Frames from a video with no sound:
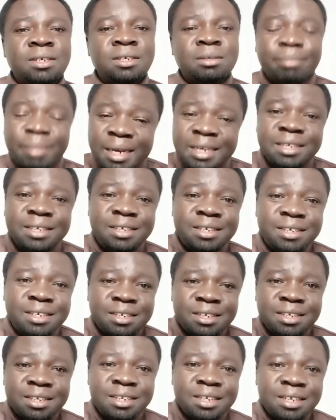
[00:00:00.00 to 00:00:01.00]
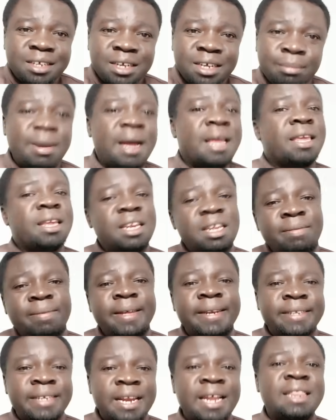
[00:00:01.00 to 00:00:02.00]
But imagine if there
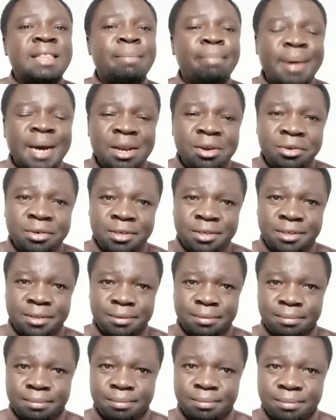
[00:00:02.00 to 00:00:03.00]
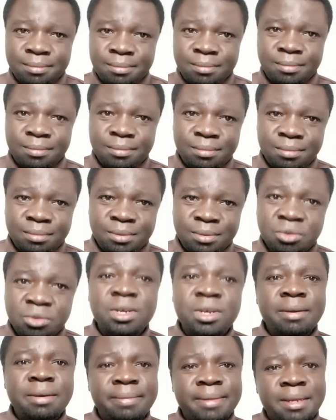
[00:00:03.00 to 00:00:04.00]
is another ballot, you
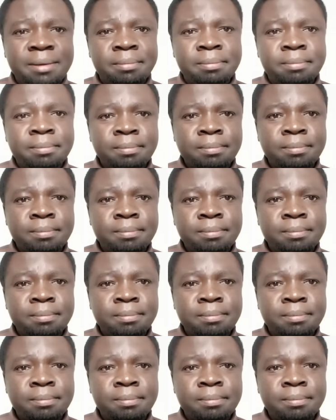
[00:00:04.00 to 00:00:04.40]
give them.